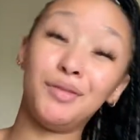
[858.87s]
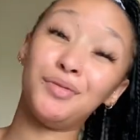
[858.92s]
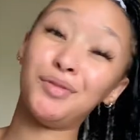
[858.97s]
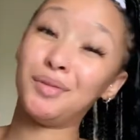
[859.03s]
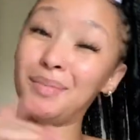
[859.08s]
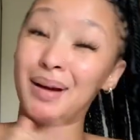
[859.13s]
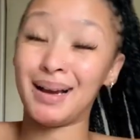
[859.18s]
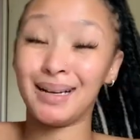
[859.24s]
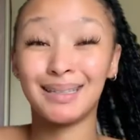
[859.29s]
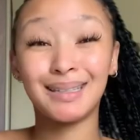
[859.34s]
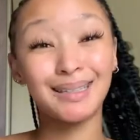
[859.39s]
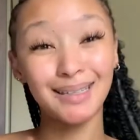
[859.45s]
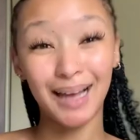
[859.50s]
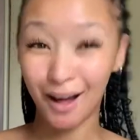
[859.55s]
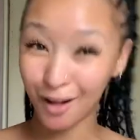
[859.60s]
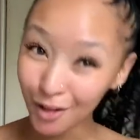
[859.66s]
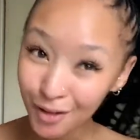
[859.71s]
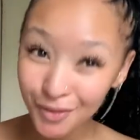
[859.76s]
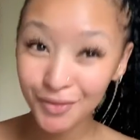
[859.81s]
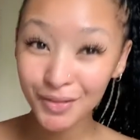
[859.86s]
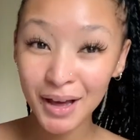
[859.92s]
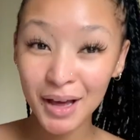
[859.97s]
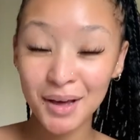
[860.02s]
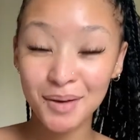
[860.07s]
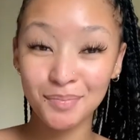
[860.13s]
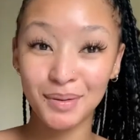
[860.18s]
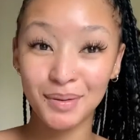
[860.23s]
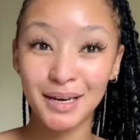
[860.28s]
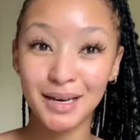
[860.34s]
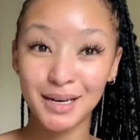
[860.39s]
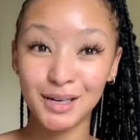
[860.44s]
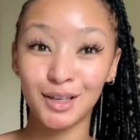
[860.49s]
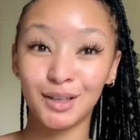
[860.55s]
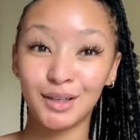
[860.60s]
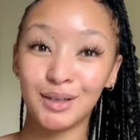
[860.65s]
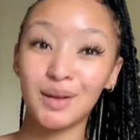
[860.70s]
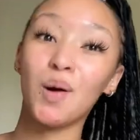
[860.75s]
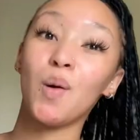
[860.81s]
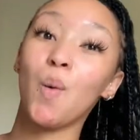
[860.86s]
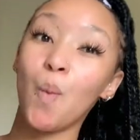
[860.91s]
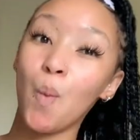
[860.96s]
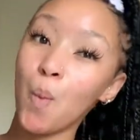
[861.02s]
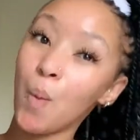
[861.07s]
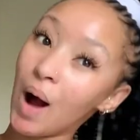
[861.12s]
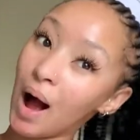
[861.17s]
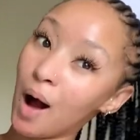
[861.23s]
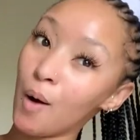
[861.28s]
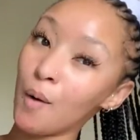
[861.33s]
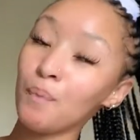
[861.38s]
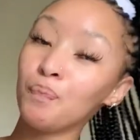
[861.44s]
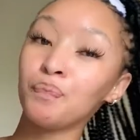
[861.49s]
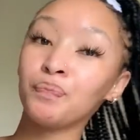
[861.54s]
for myself because wow.